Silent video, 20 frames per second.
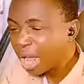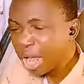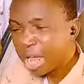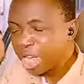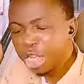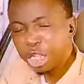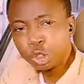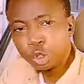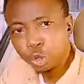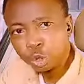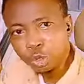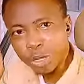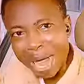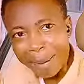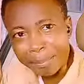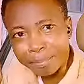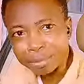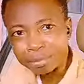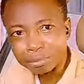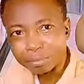It shouldn't
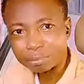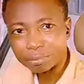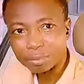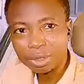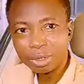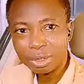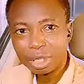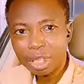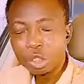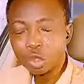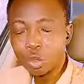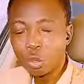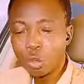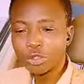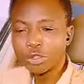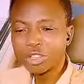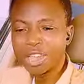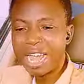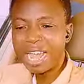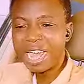happen. It
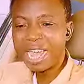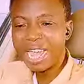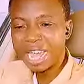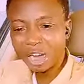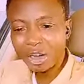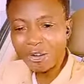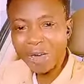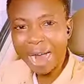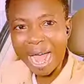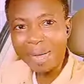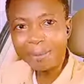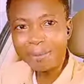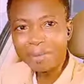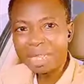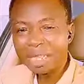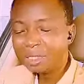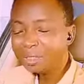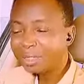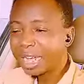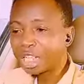was a crime
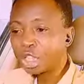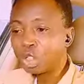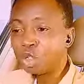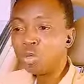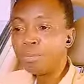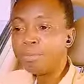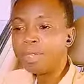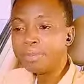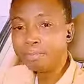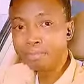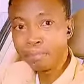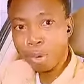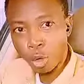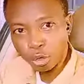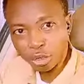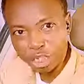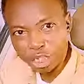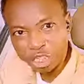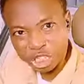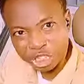that you will be
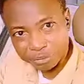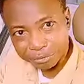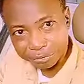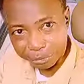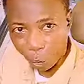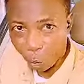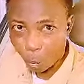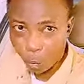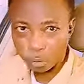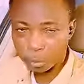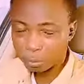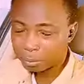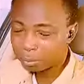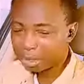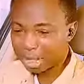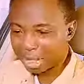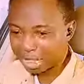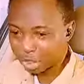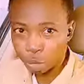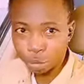punished for.
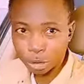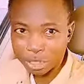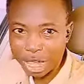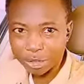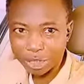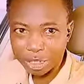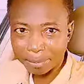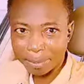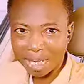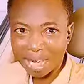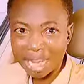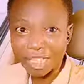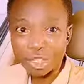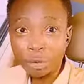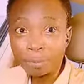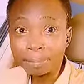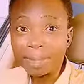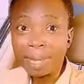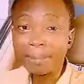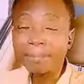There's no doubt about that.
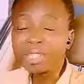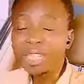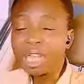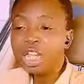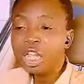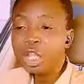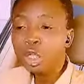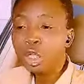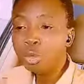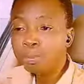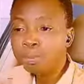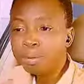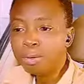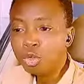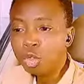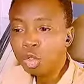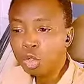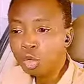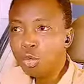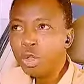Sometimes you
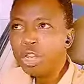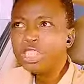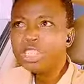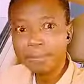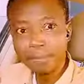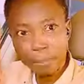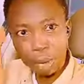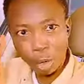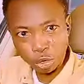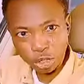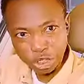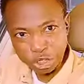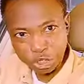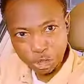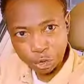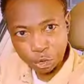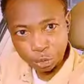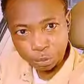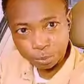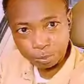wish they punished
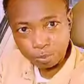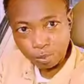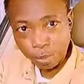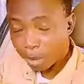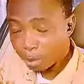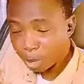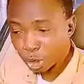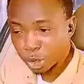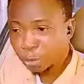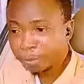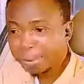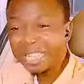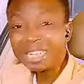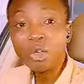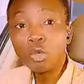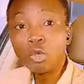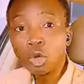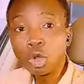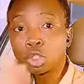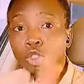you, but sometimes they
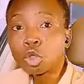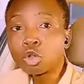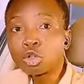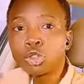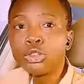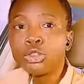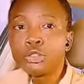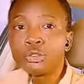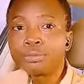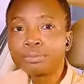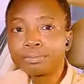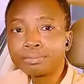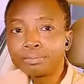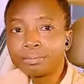will not talk to you.